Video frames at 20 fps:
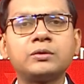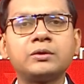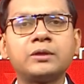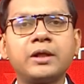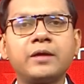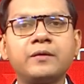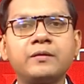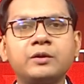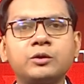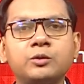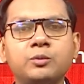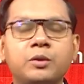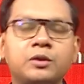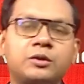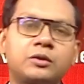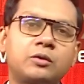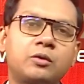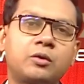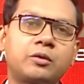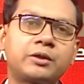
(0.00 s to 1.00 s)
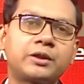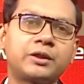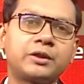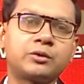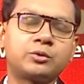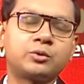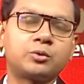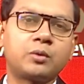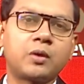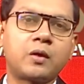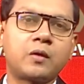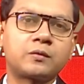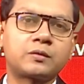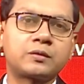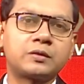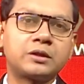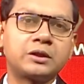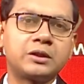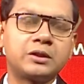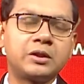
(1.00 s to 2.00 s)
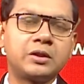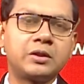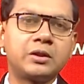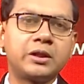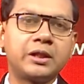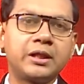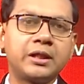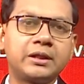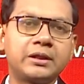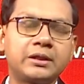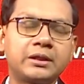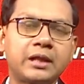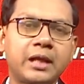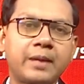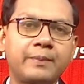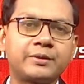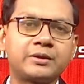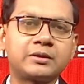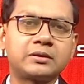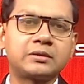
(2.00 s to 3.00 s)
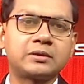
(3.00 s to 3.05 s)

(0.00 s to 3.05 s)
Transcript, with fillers: there is waterlogging throughout the year in capital